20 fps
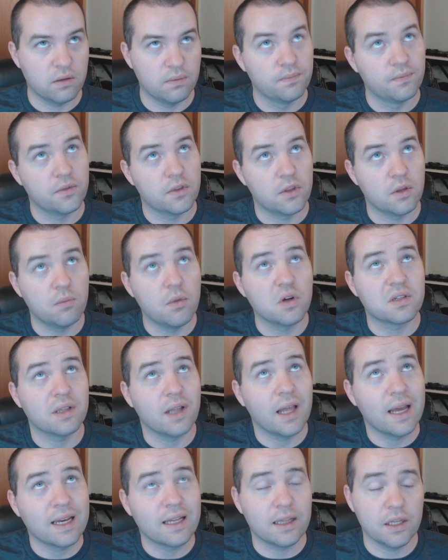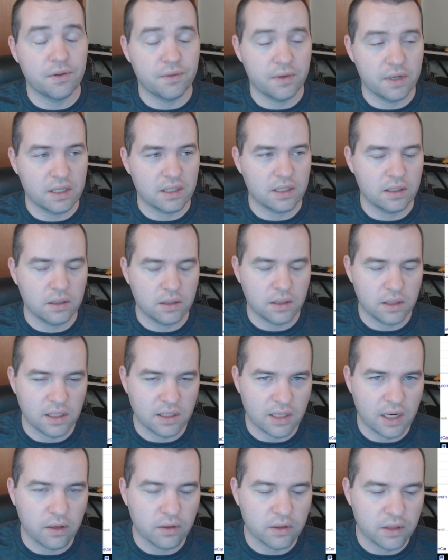most likely reason
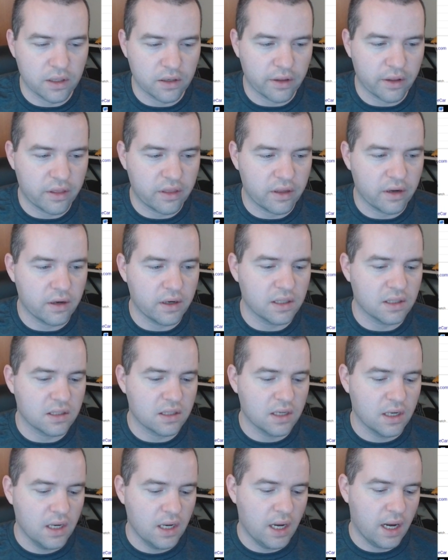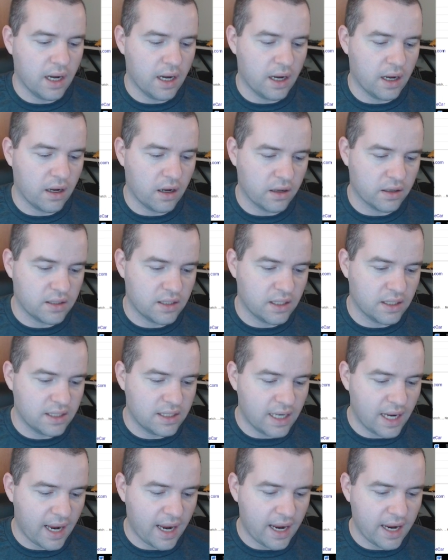that's out there, the theory is,
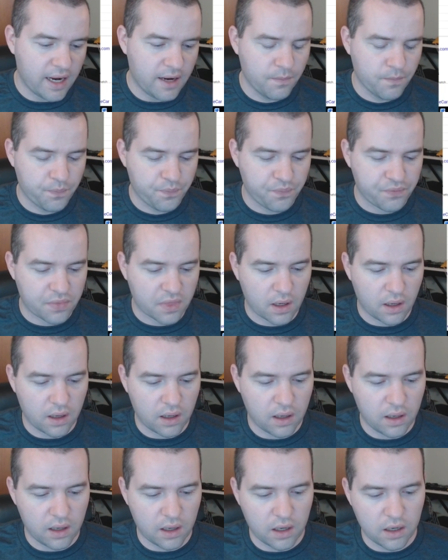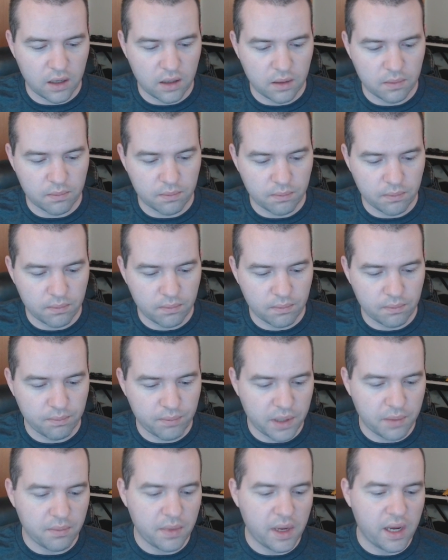today,
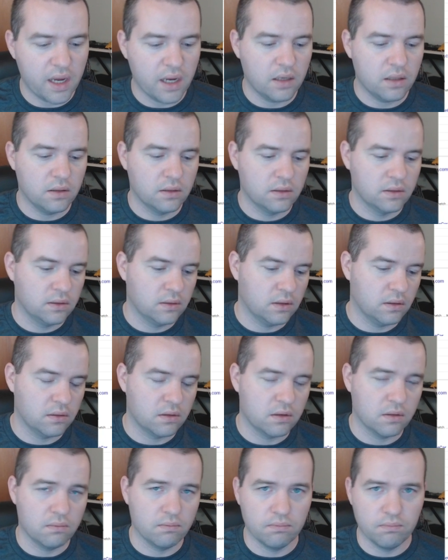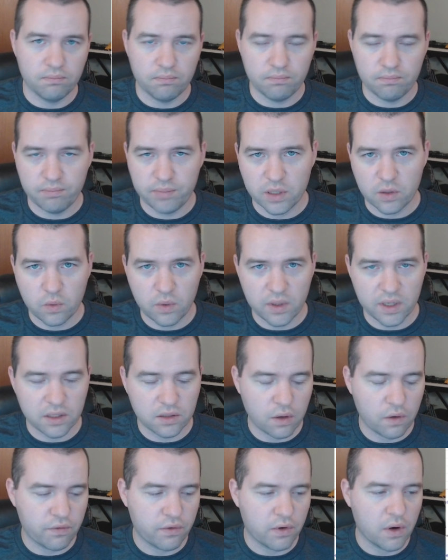Bitmain, big wigs
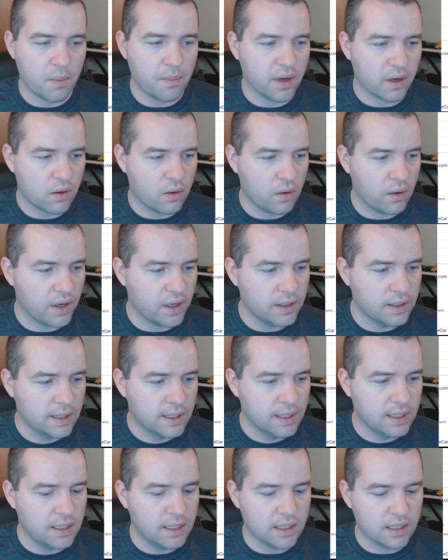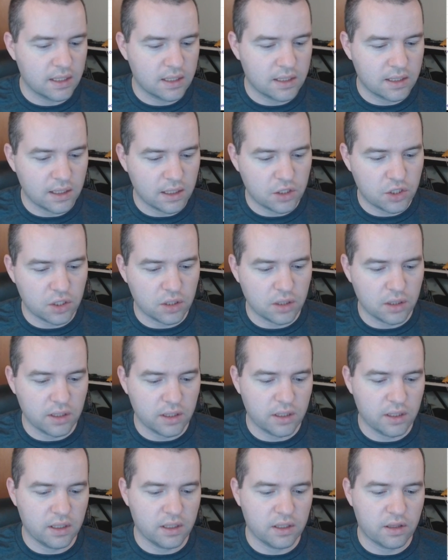over at Bitcoin,
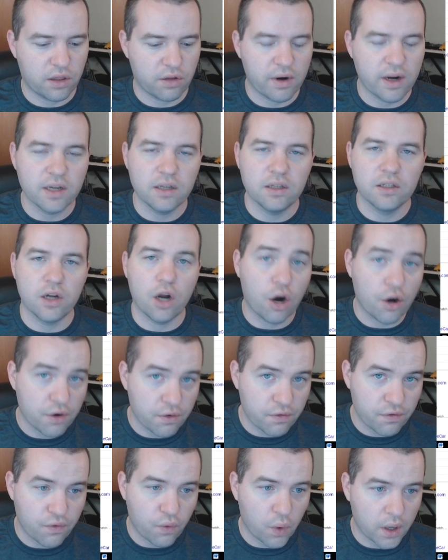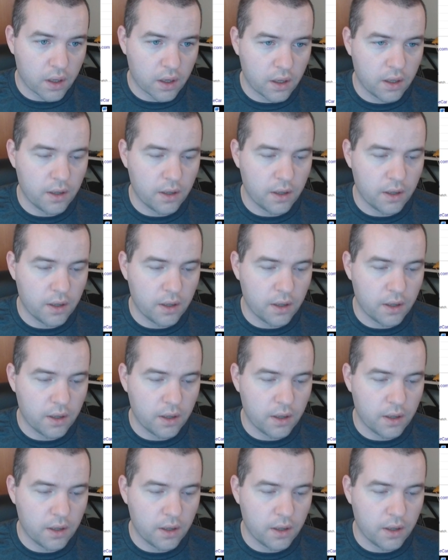essentially threatened a hard fork